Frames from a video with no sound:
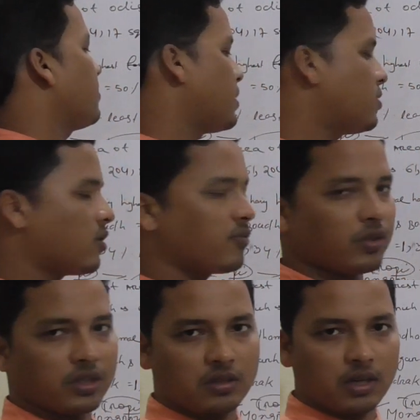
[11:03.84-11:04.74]
temperature of
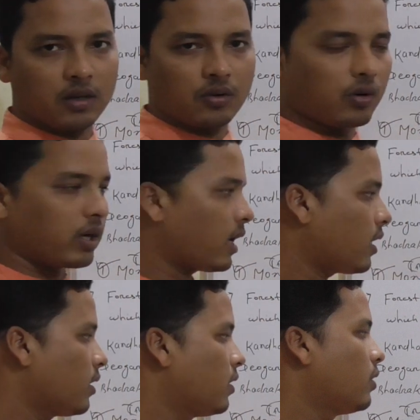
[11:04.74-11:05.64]
Odisha.
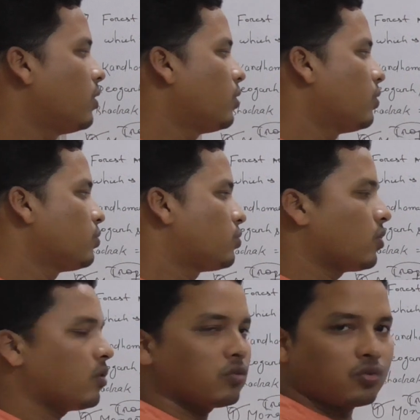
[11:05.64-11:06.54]
Okay.
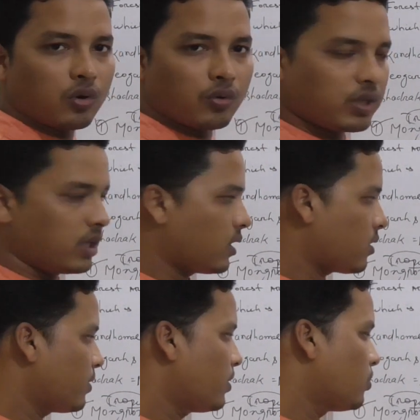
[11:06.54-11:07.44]
So throughout the year.
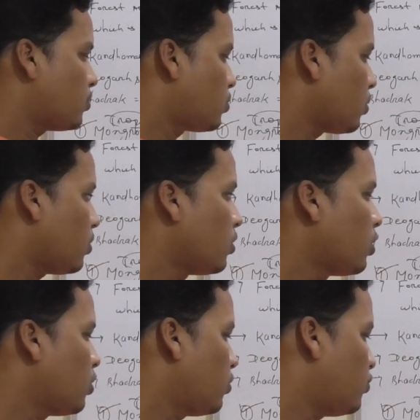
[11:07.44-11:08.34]

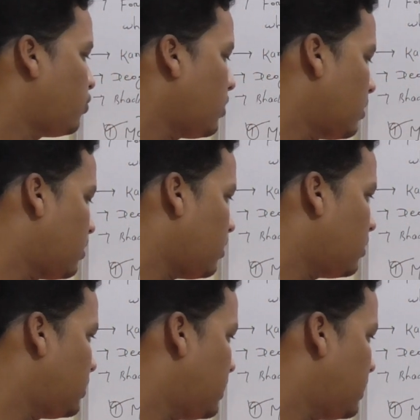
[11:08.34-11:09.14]
So further